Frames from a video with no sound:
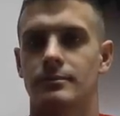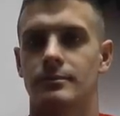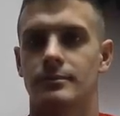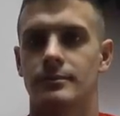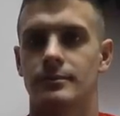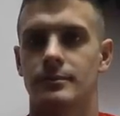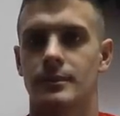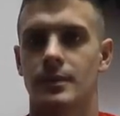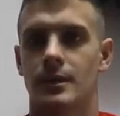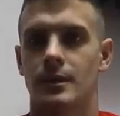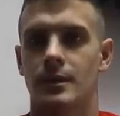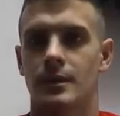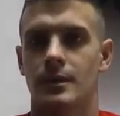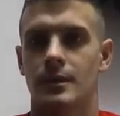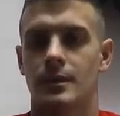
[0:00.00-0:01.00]

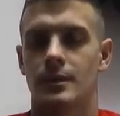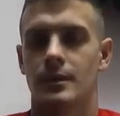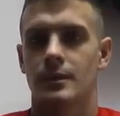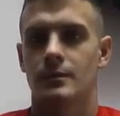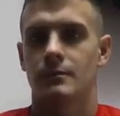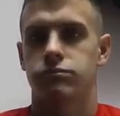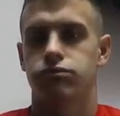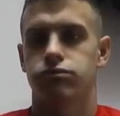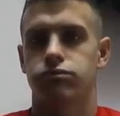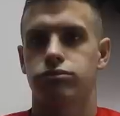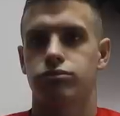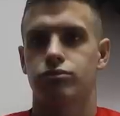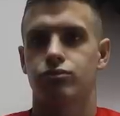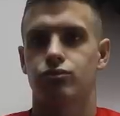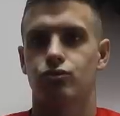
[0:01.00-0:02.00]

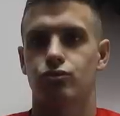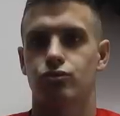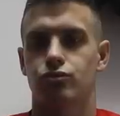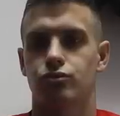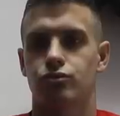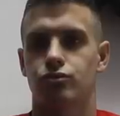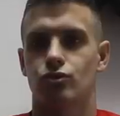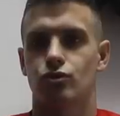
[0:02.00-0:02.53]
(silence)